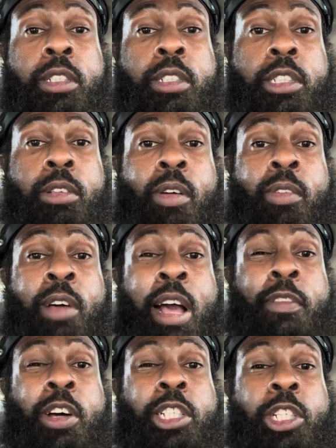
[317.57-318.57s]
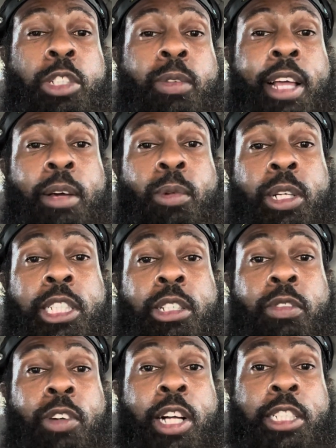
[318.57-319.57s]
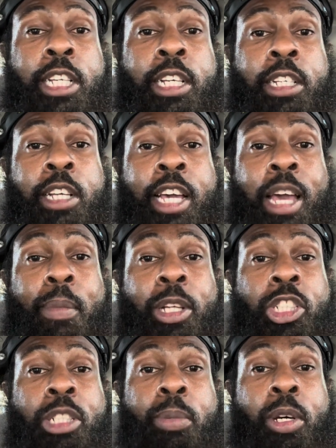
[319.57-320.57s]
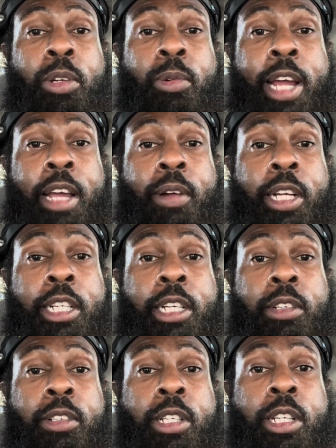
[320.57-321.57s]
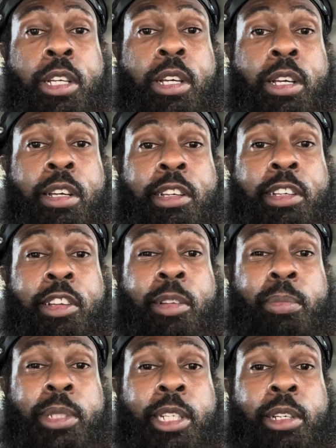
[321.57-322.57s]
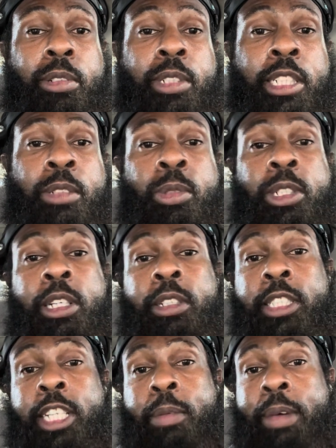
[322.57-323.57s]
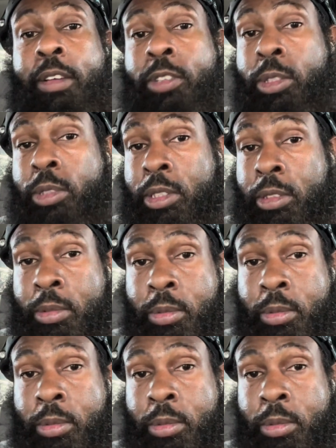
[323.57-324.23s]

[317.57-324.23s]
So I've only used them like once so far, because I got my Jeep on the rack right now. So that's really the only time I've used them.